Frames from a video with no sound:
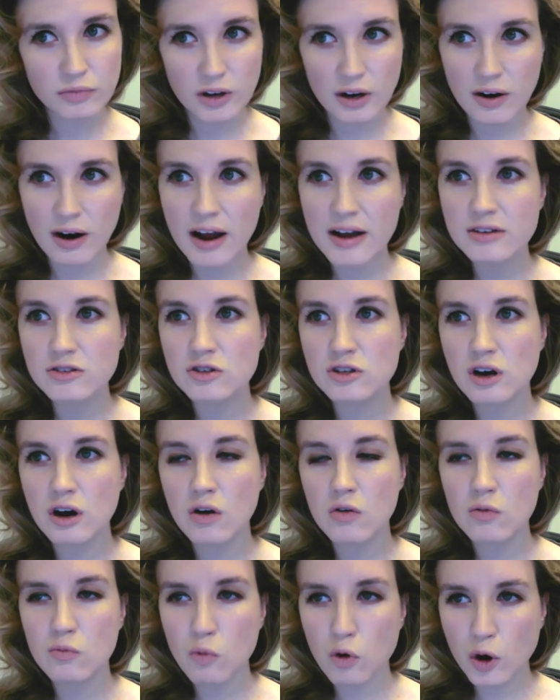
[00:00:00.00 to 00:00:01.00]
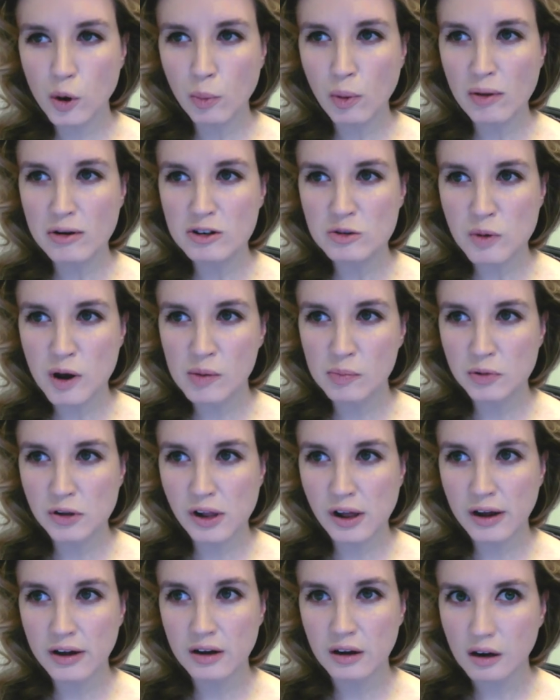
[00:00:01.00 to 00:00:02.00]
All right. So Warner Brothers might be
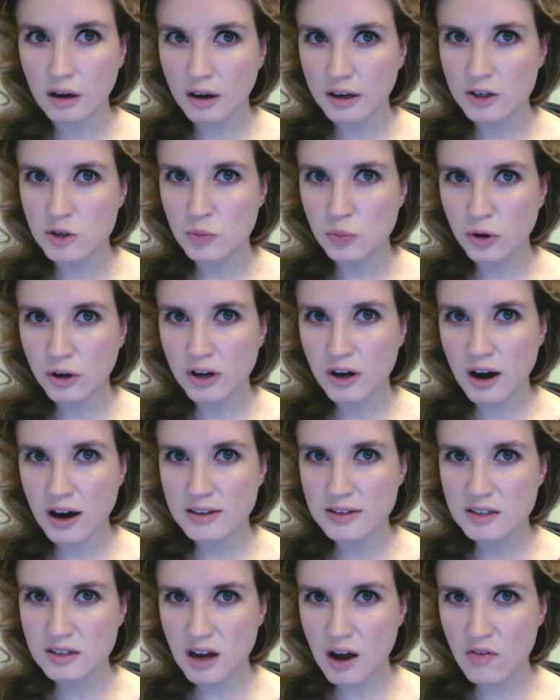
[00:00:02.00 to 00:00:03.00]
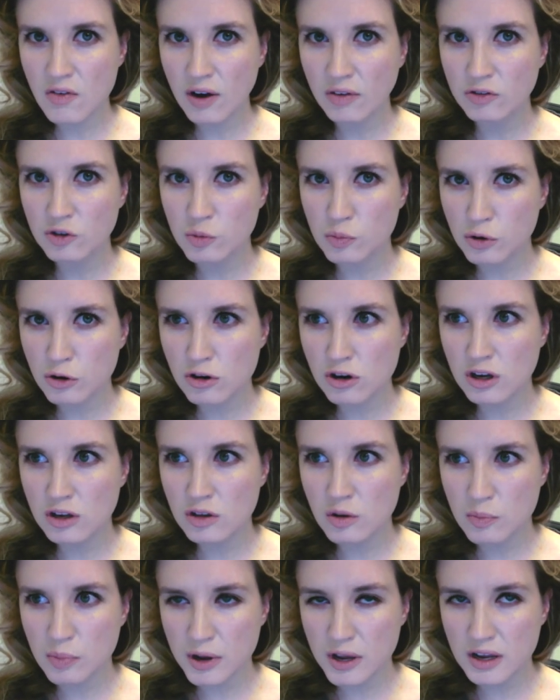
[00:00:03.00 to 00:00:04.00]
like, oh, he's pretty hot stuff after Beauty and
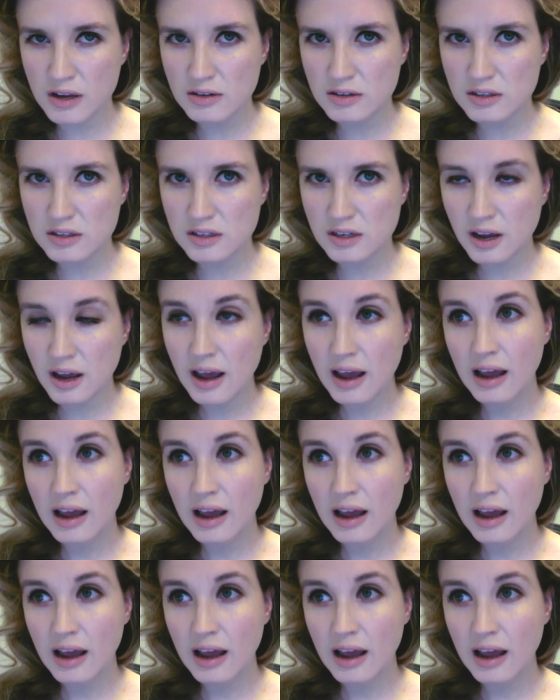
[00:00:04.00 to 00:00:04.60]
the Beast.